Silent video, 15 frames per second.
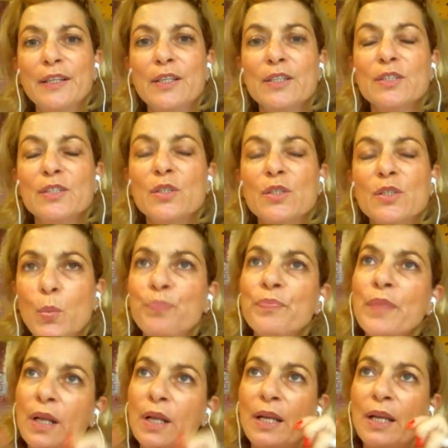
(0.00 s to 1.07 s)
So
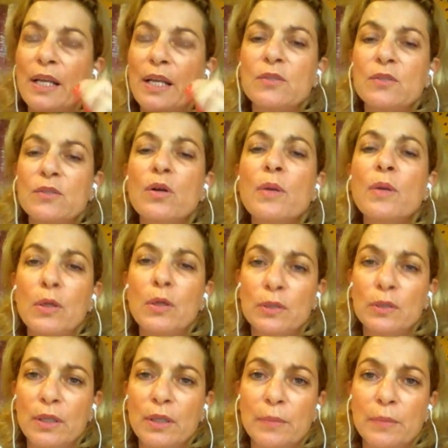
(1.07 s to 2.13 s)
let's talk
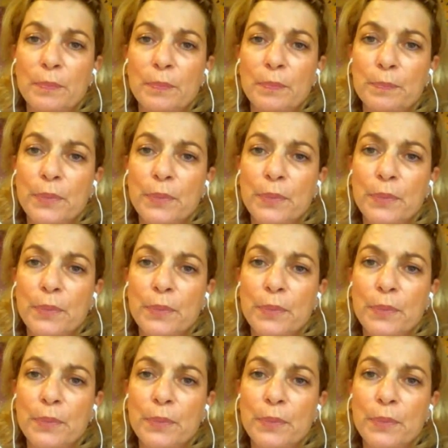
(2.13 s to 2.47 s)
about the